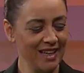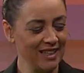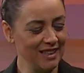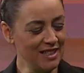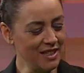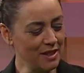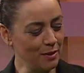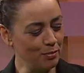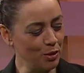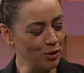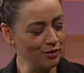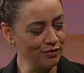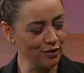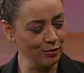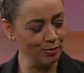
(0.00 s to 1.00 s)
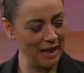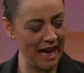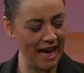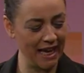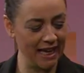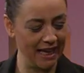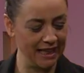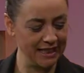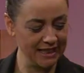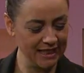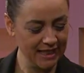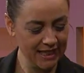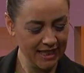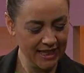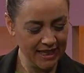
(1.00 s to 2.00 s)
This is a beautiful blanket
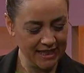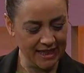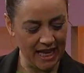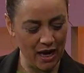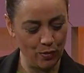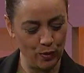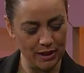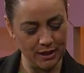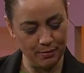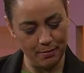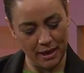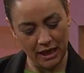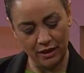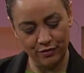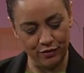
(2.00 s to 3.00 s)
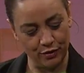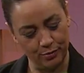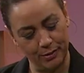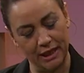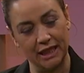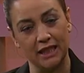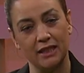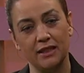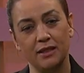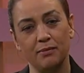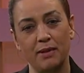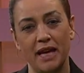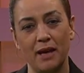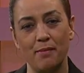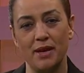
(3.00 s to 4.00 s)
that was made for me
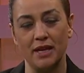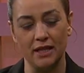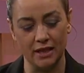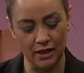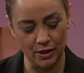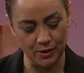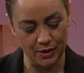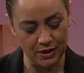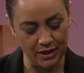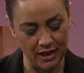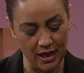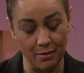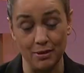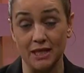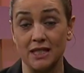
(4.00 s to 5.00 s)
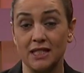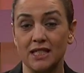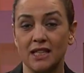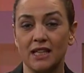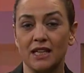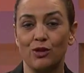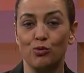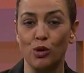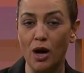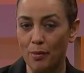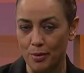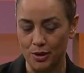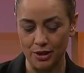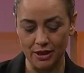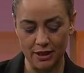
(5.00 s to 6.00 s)
by a man whose name is
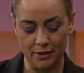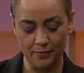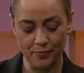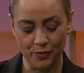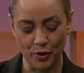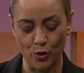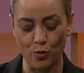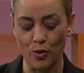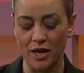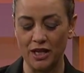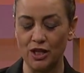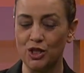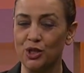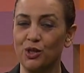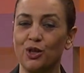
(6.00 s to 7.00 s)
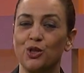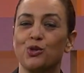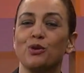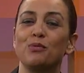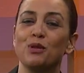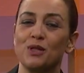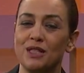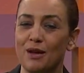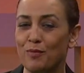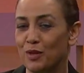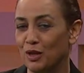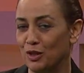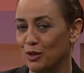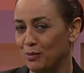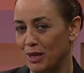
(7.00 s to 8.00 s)
Robert, who wanted to contribute
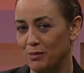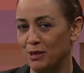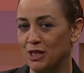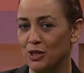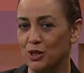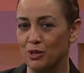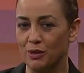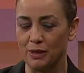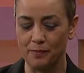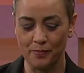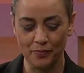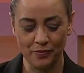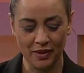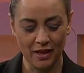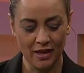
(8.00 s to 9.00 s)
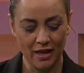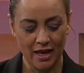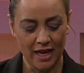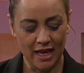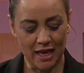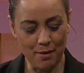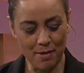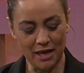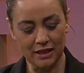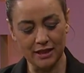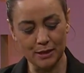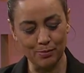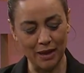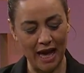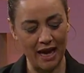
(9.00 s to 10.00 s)
something to my ministry. He made
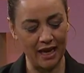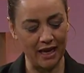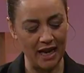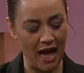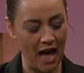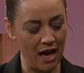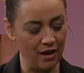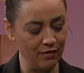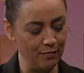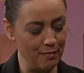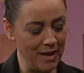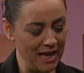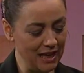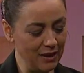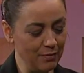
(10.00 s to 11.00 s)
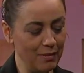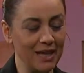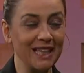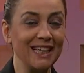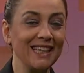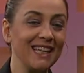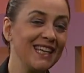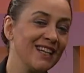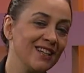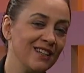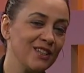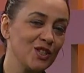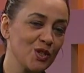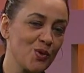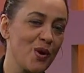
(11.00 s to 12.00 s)
this blanket out of many, many little
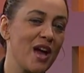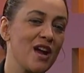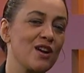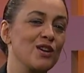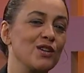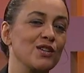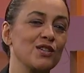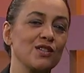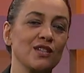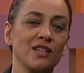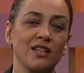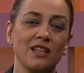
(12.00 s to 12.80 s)
squares.